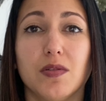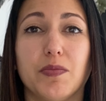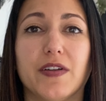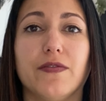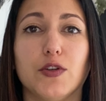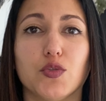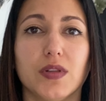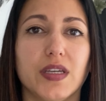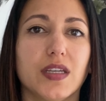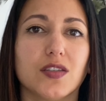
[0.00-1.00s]
but
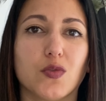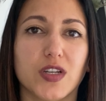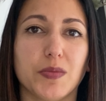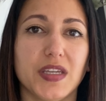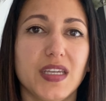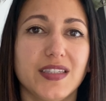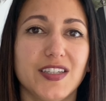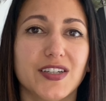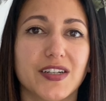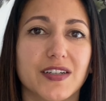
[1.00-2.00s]
visually is going to be
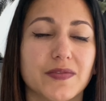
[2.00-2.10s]
easier.